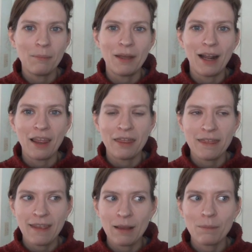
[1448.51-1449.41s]
but I
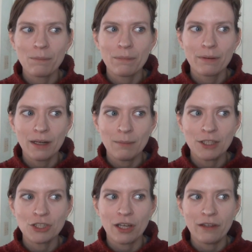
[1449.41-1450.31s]
think pretty
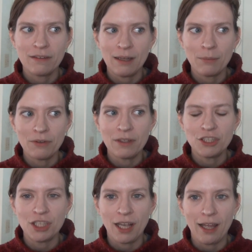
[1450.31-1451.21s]
much all the samples that
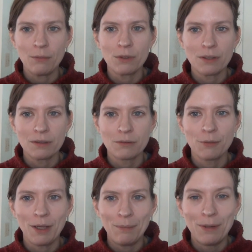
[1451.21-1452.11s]
she had were
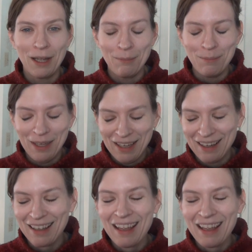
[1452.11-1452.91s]
made by me.